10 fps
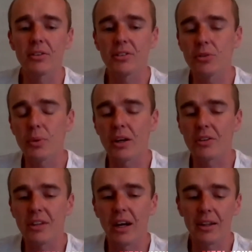since we are a
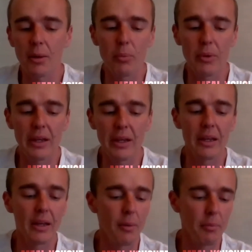startup,
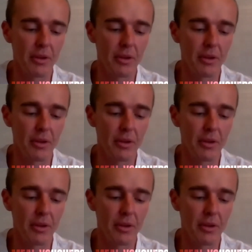we